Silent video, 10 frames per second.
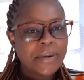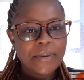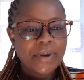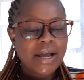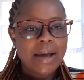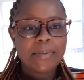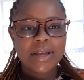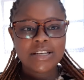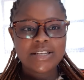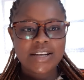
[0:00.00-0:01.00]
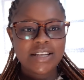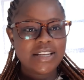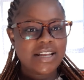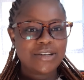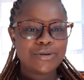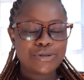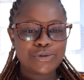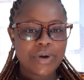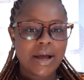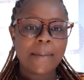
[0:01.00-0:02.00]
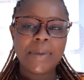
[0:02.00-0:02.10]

wake up, get ready and go to work.